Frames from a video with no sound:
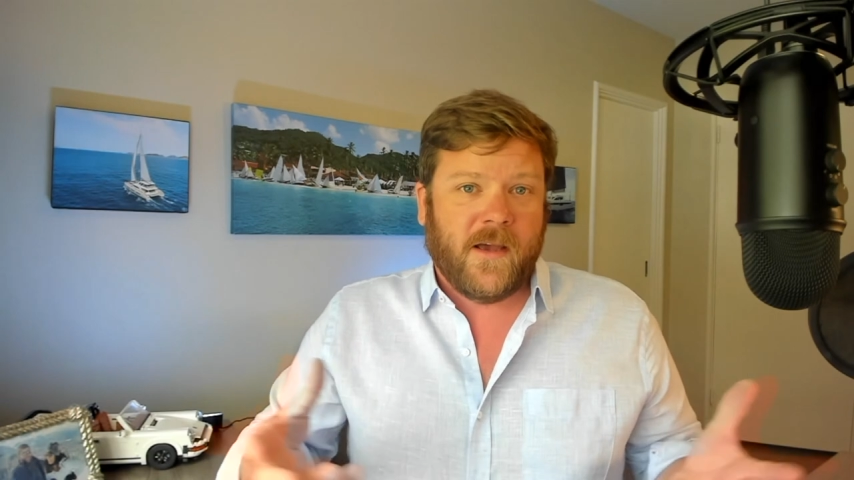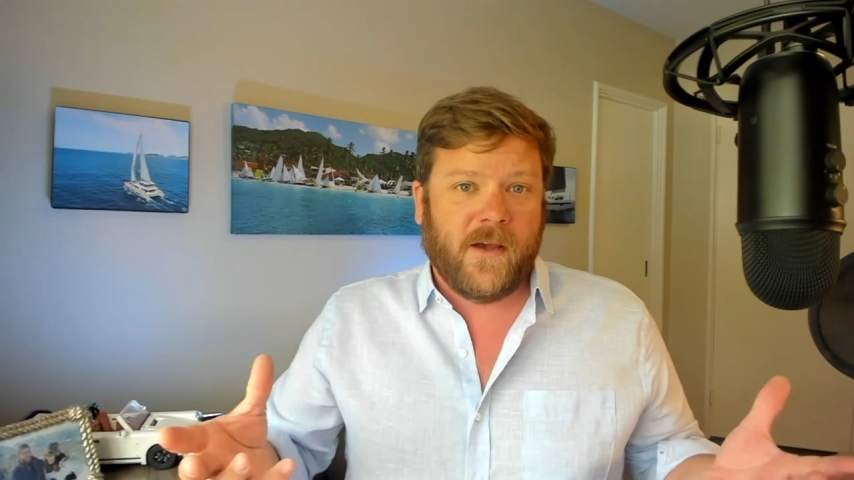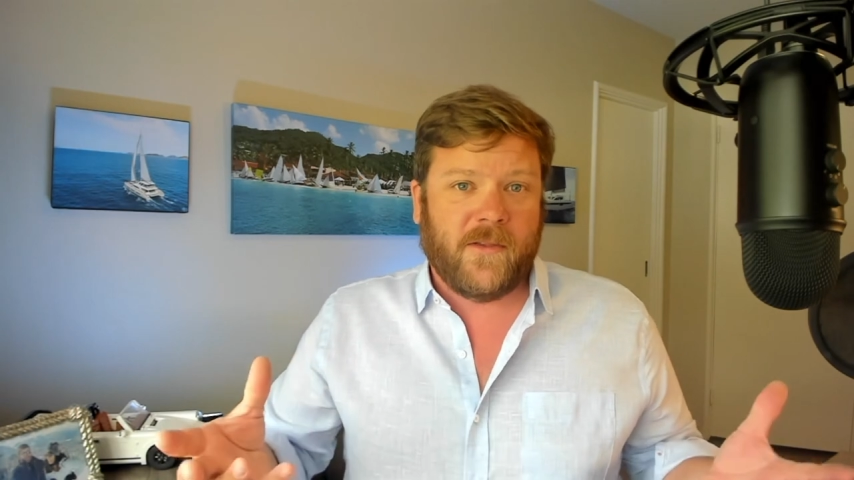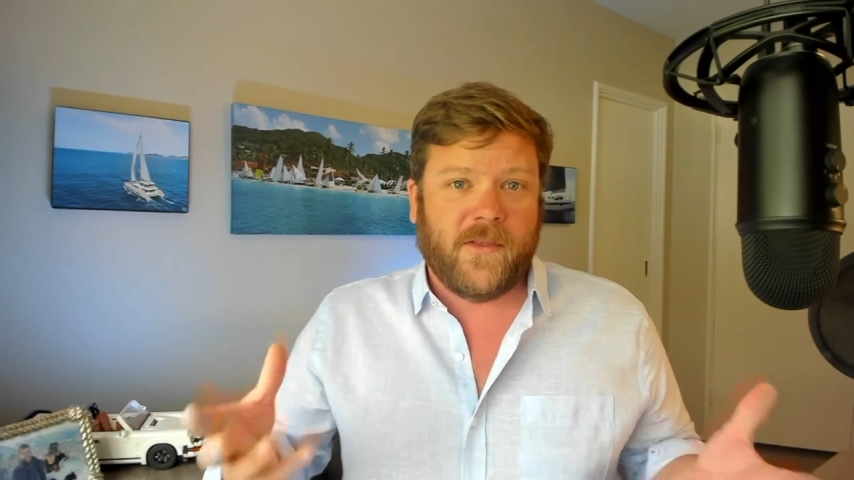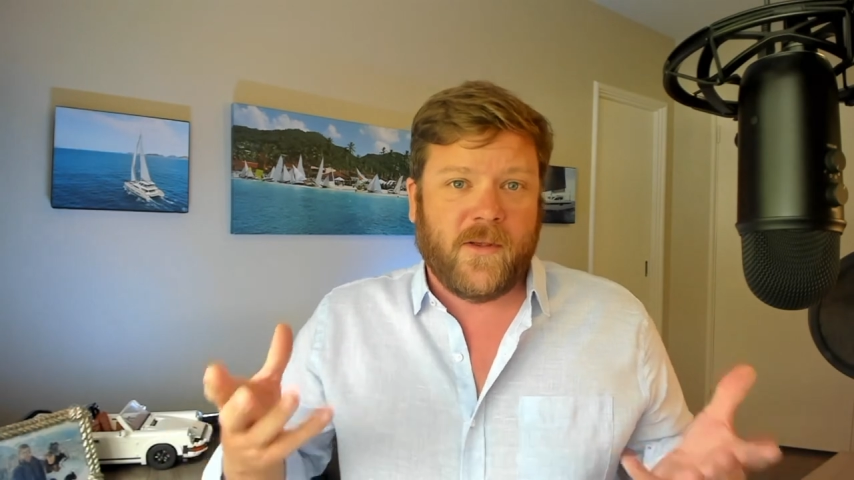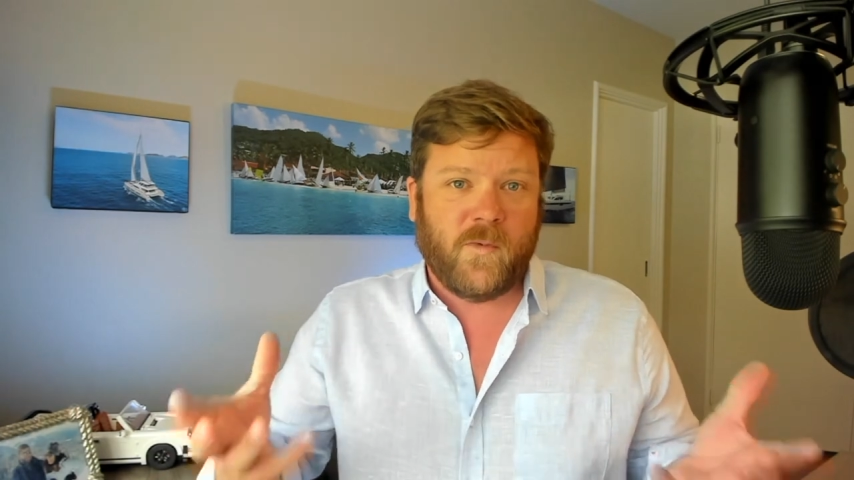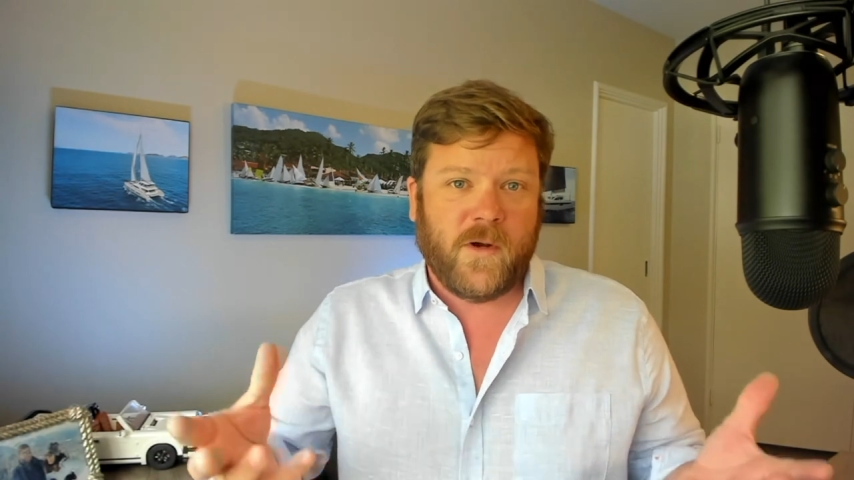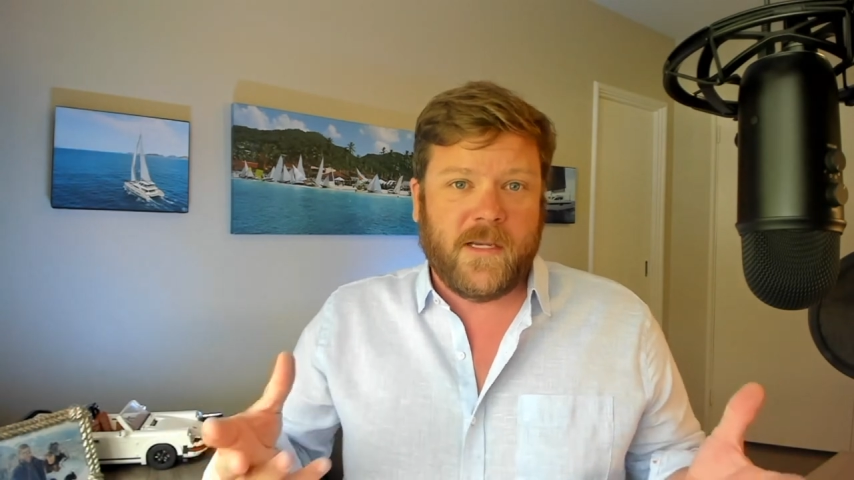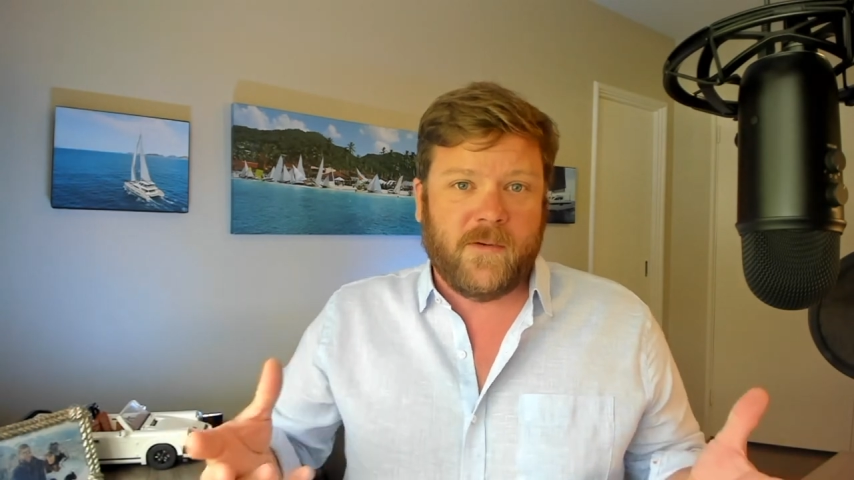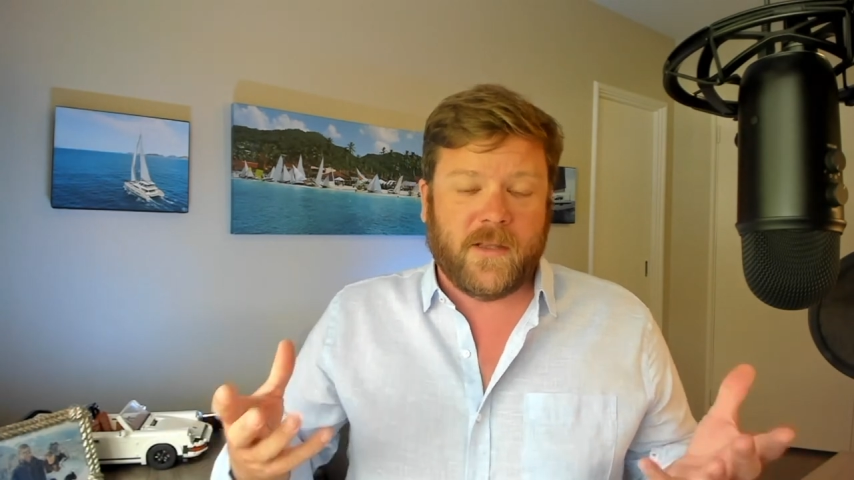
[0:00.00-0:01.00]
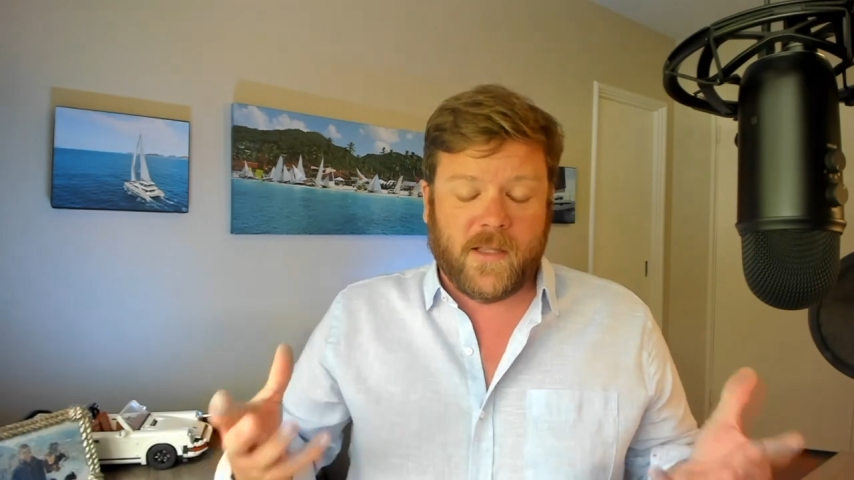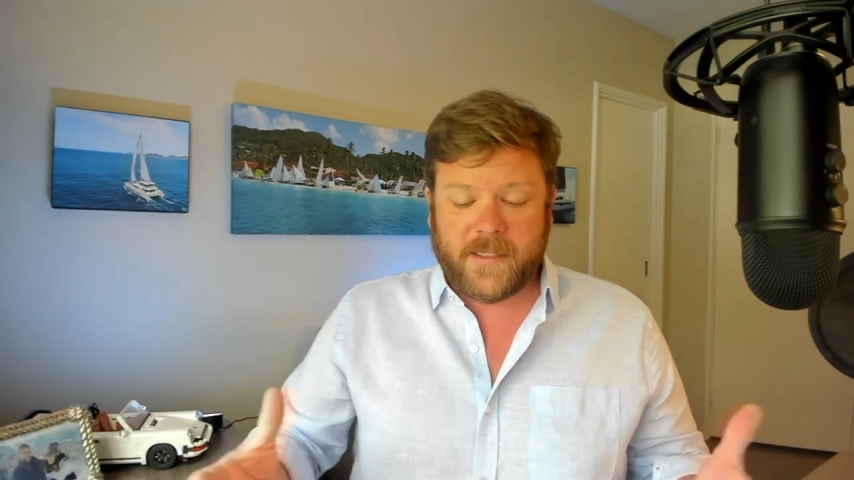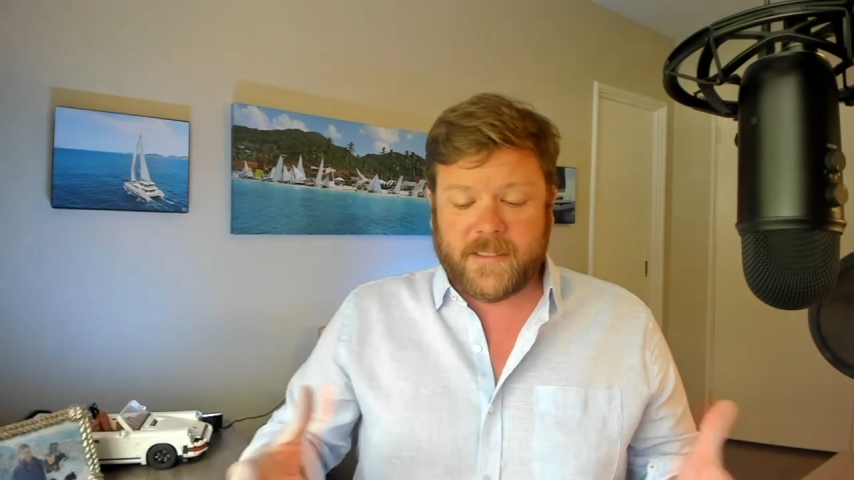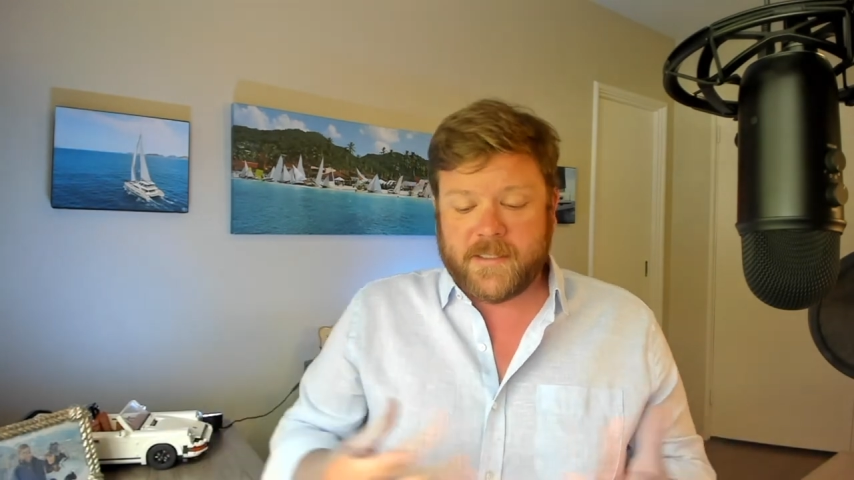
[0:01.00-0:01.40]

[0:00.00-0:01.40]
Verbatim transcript: other than Whitney would like to